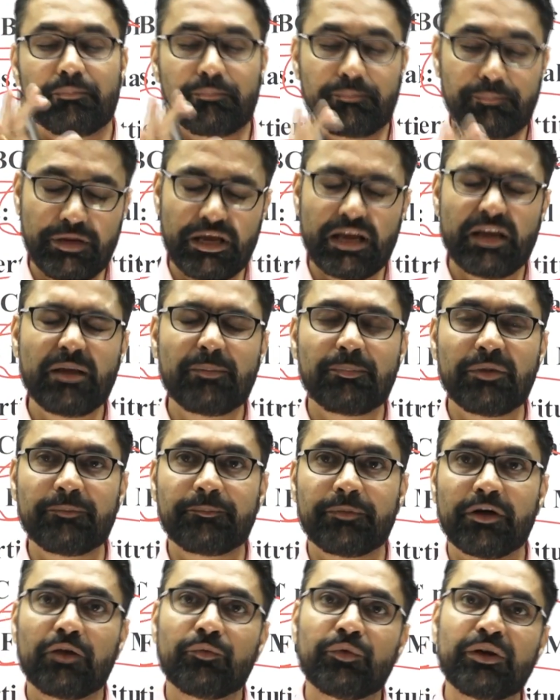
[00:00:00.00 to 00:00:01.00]
many
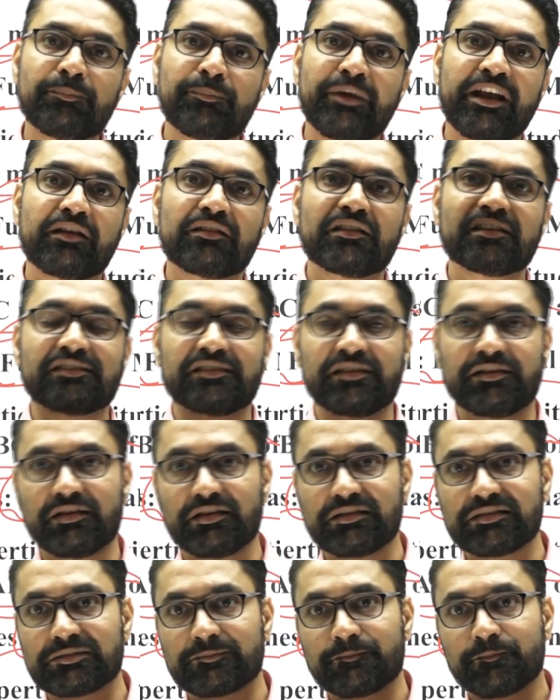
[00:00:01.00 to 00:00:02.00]
people will break the
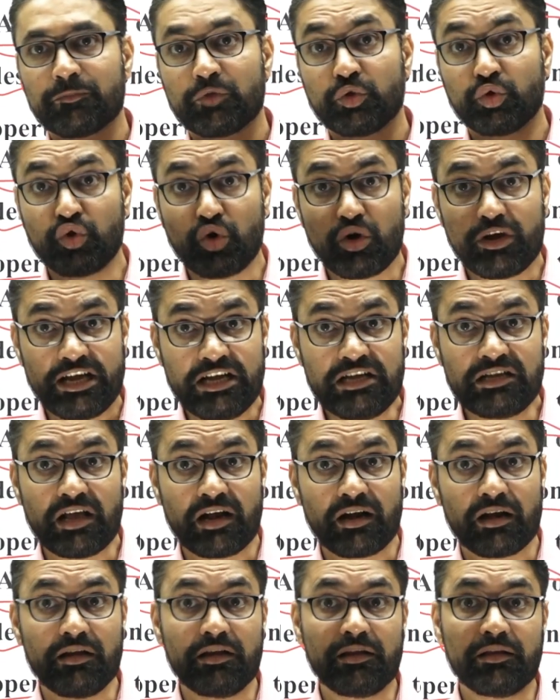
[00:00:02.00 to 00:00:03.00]
signals, though
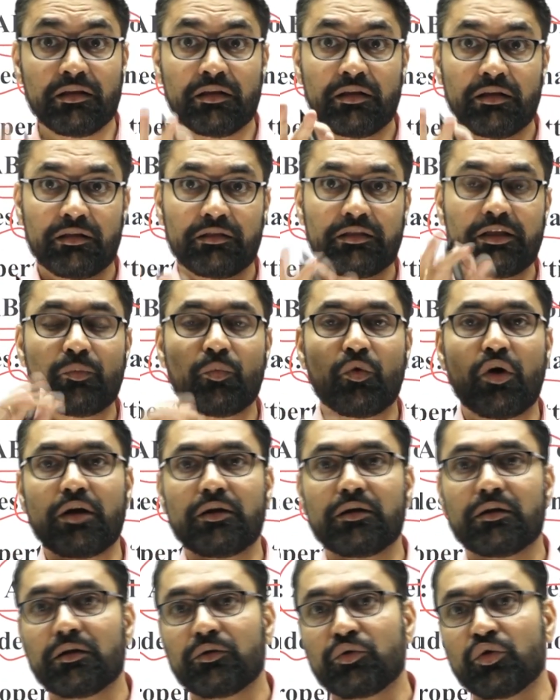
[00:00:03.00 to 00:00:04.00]
internally they
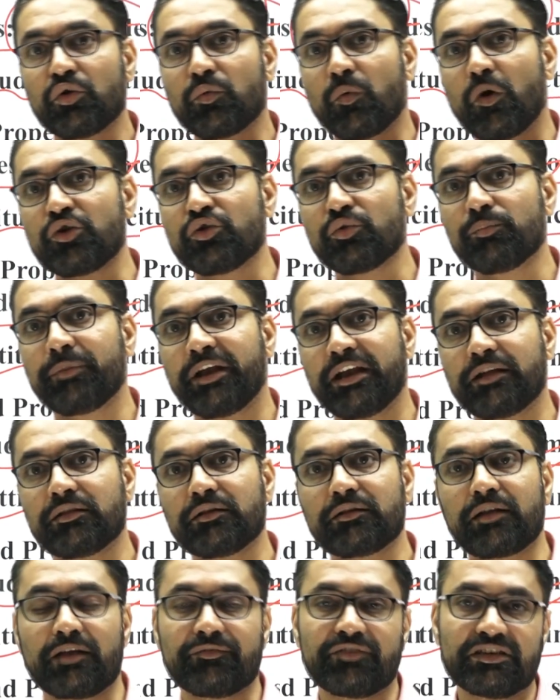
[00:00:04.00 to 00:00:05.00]
don't want to break the
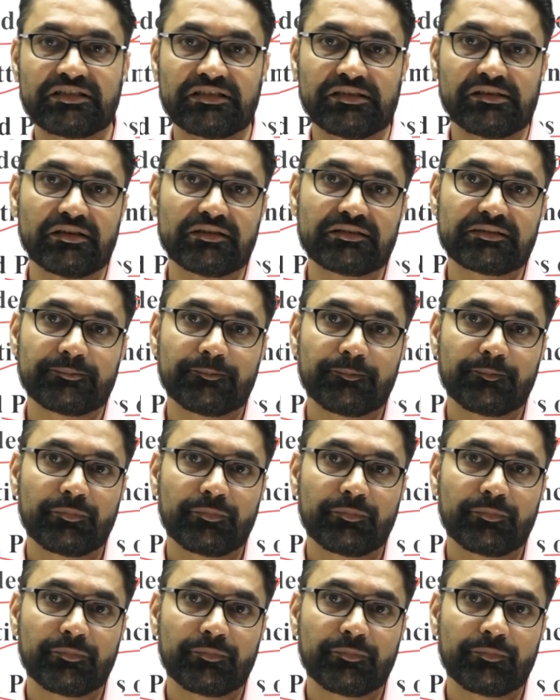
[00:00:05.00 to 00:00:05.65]
traffic signals.